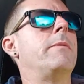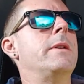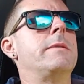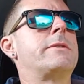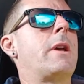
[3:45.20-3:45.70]

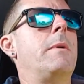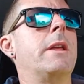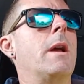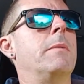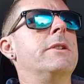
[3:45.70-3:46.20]
There's so many
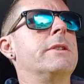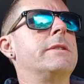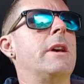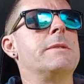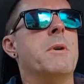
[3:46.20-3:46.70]
companies
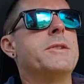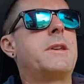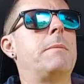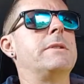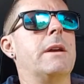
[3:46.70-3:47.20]
these days. Most
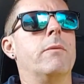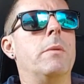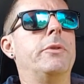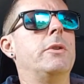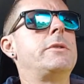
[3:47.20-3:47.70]
companies have
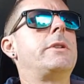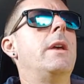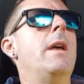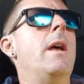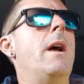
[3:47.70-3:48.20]
websites,
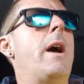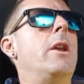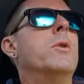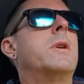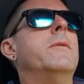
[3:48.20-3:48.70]

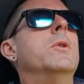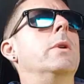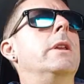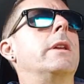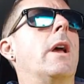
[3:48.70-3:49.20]
and it'll give you
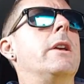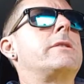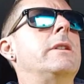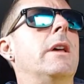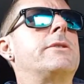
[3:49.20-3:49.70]
an
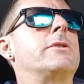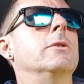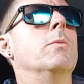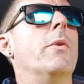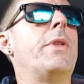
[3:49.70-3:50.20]
indication as
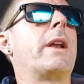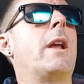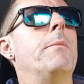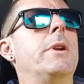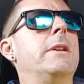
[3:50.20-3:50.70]
to what that
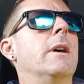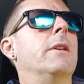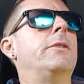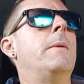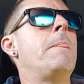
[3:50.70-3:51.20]
company
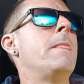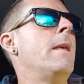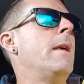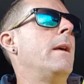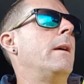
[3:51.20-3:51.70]
does.
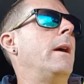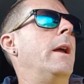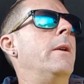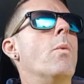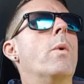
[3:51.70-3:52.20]

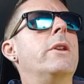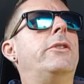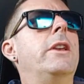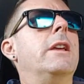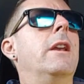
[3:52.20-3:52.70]
And when
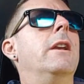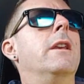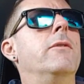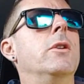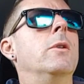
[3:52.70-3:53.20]
you're sitting in an
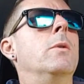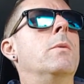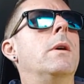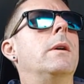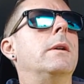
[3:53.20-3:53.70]

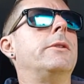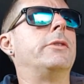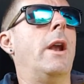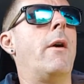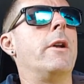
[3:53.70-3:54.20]
interview
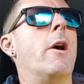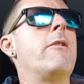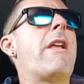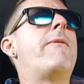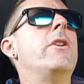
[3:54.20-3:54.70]
scenario,
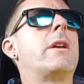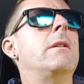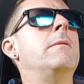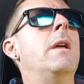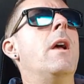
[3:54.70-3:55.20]
if you
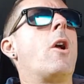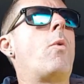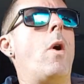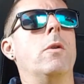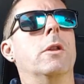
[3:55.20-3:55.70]
can
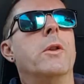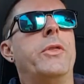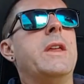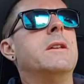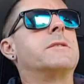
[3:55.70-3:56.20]
quote little
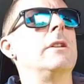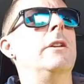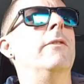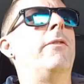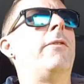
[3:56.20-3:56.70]
things that
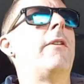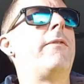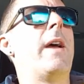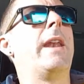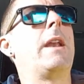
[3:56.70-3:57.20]
you've
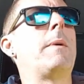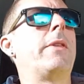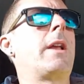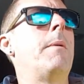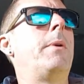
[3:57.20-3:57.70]
found out
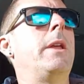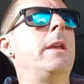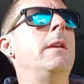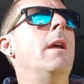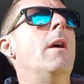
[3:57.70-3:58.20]
about the
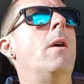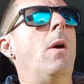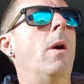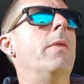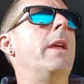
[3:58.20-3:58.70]
company
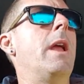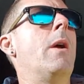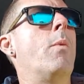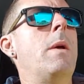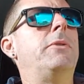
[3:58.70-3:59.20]
on
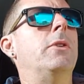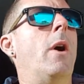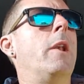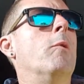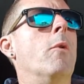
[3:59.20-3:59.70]
their
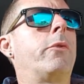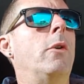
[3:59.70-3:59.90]
website or